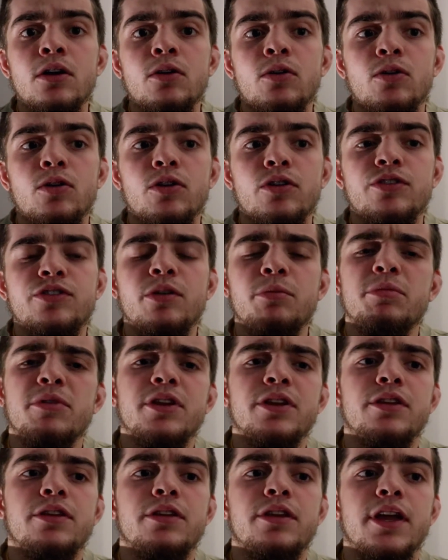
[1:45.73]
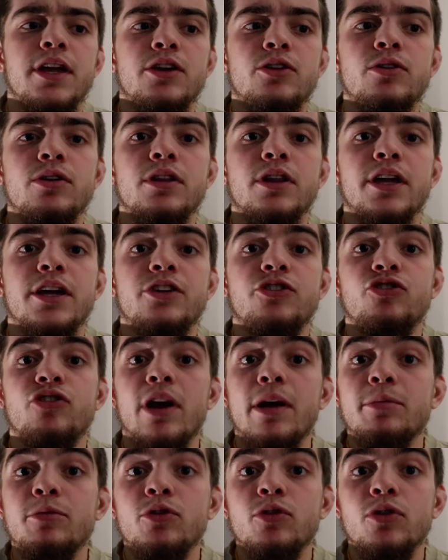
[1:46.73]
or something that you can like
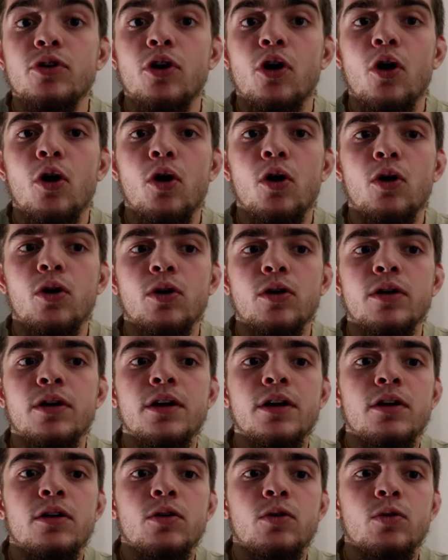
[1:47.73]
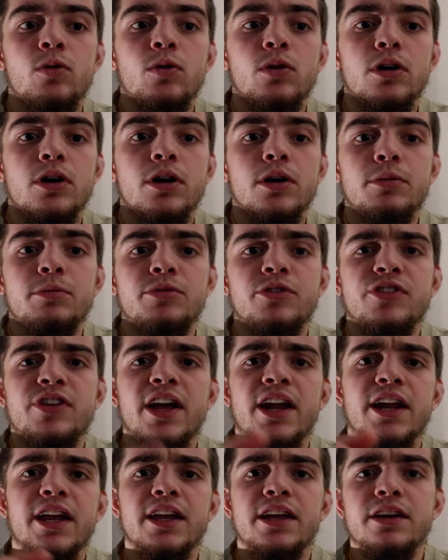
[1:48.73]
strap to a car, or just
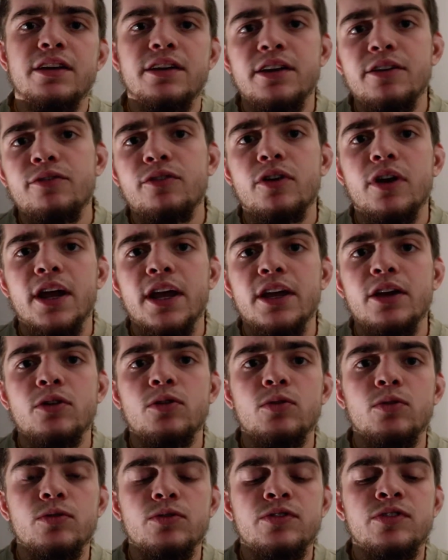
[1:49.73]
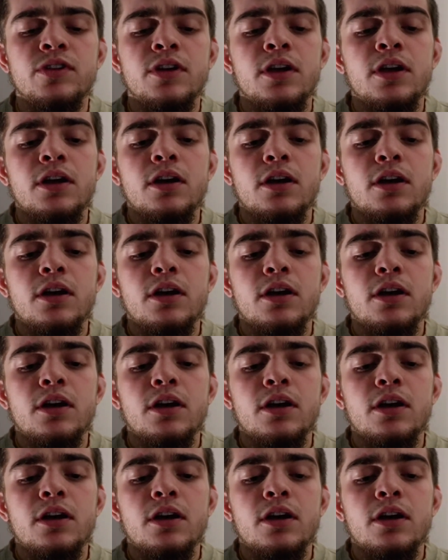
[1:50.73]
kind of getting different angles.